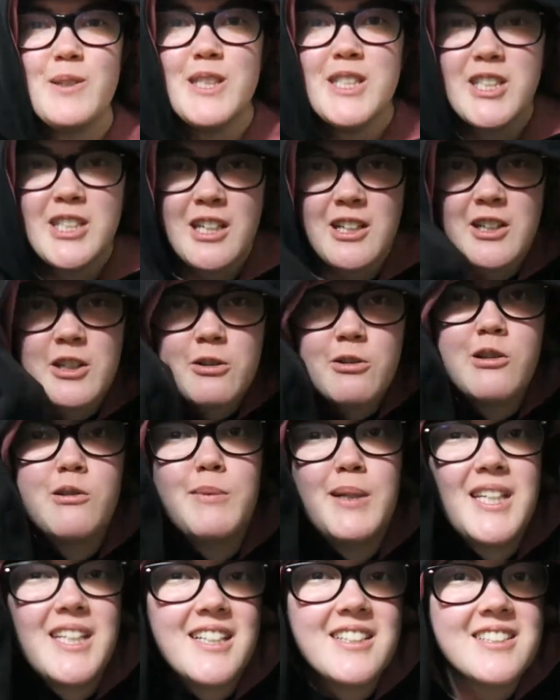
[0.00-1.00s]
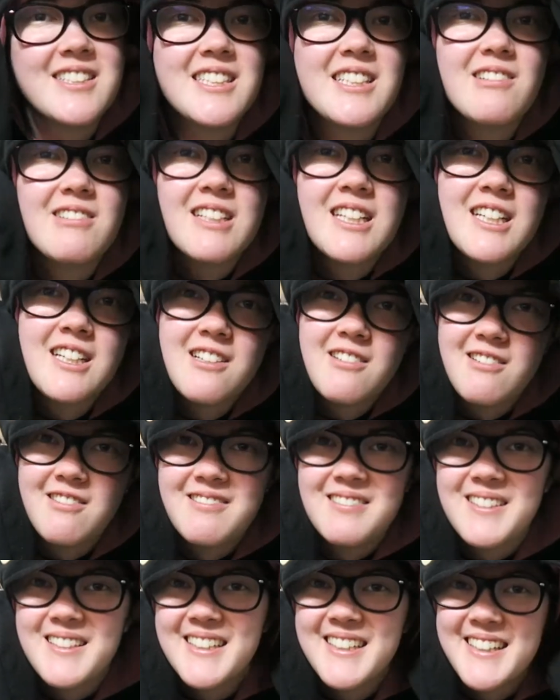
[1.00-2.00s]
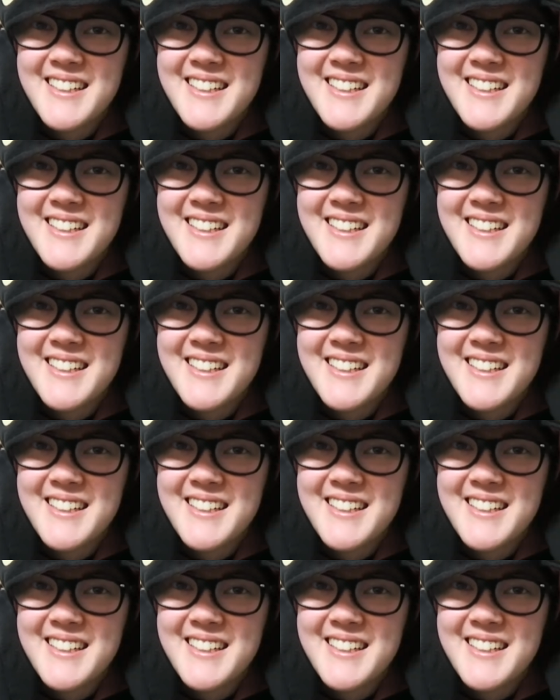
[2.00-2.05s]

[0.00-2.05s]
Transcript: of this kigurumi? It's so cute.